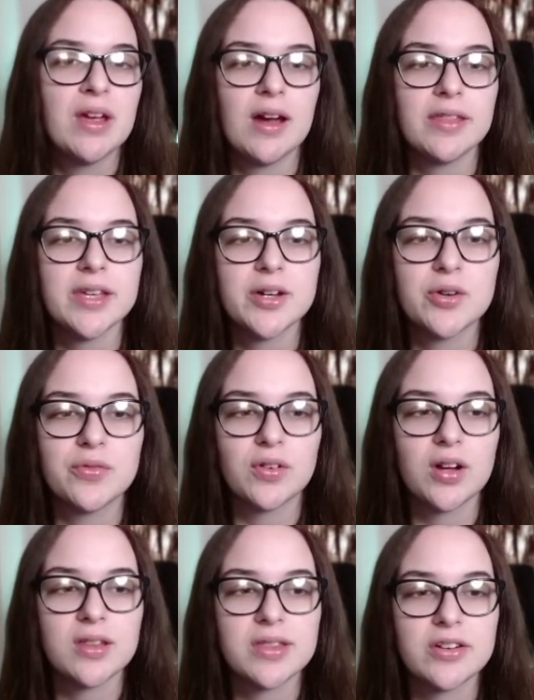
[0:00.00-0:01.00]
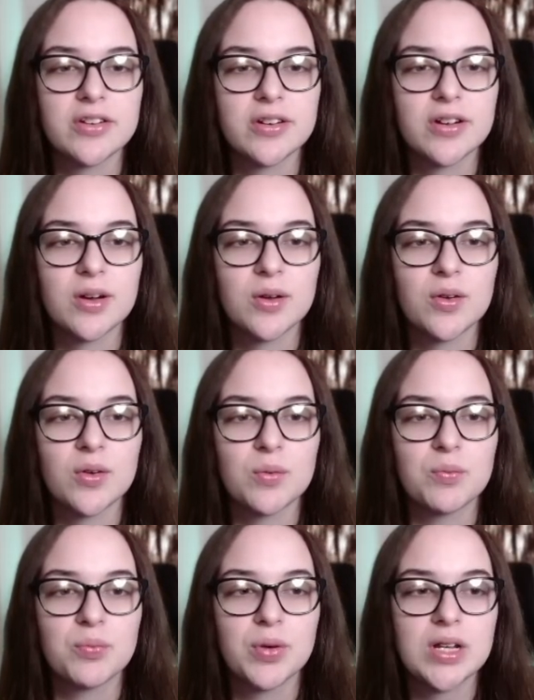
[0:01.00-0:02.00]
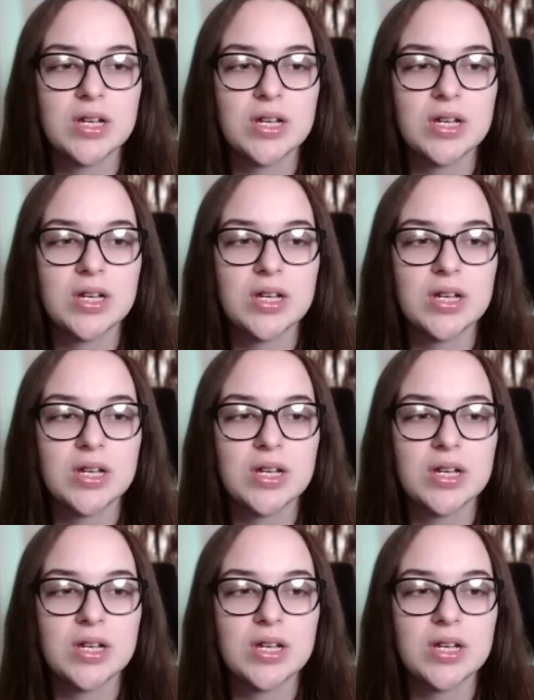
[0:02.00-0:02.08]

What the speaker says: I think overall they're a pretty